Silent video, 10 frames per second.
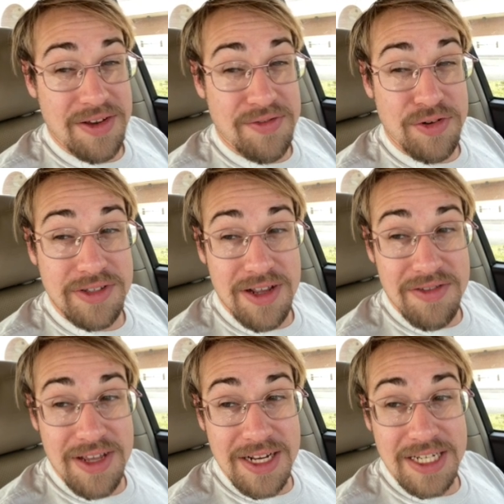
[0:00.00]
I've always loved
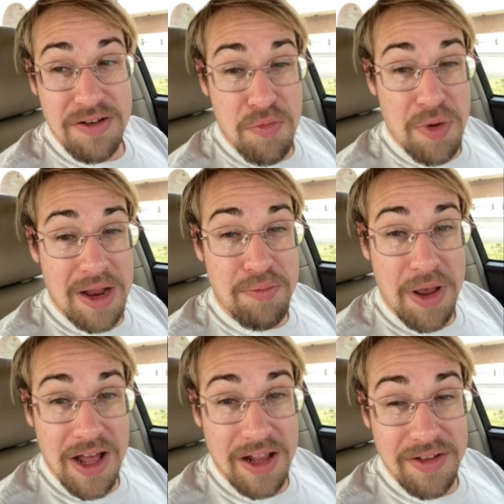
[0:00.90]
the idea of a pen
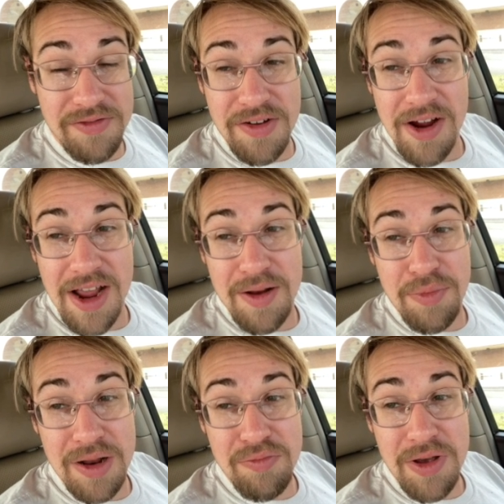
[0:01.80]
pal. I've never had a
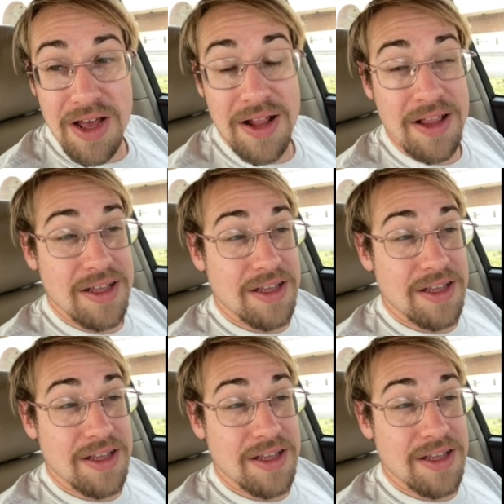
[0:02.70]
pen pal.